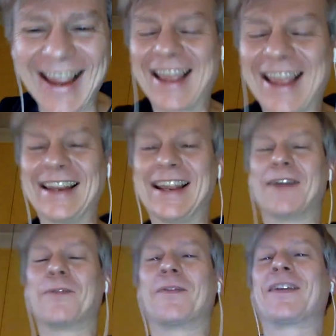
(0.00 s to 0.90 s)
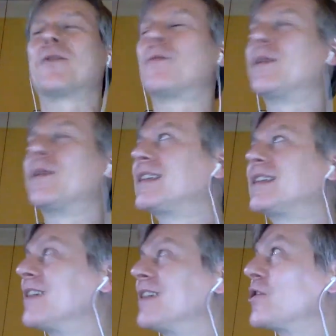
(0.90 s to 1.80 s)
in we
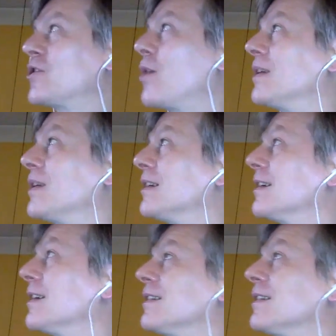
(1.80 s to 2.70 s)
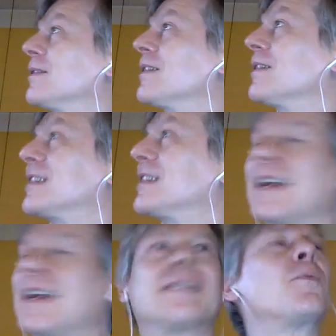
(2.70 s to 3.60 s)
say in German,
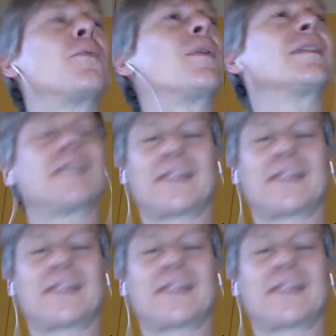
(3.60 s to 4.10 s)
Sackgasse. What is it?